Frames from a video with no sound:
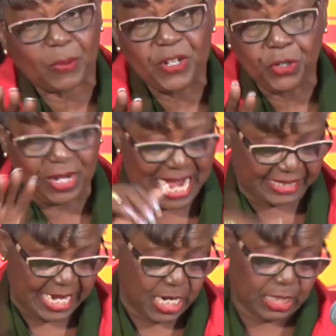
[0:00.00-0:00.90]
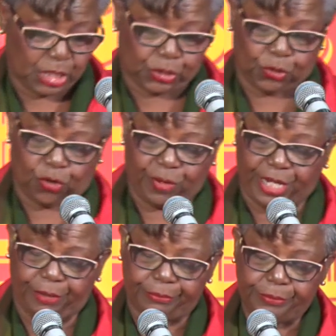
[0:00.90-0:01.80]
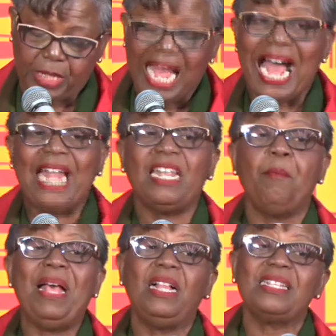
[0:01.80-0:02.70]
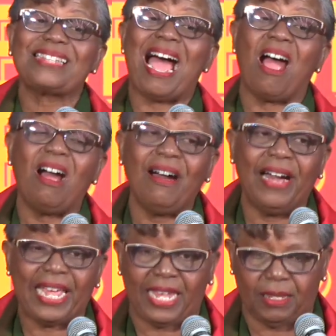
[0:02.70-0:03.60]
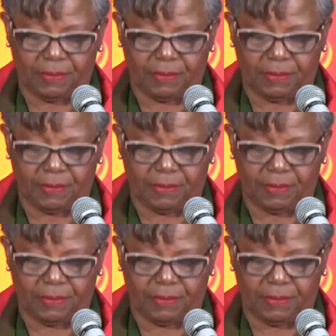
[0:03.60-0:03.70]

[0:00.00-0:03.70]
well, you know that's another story. And the bills are high.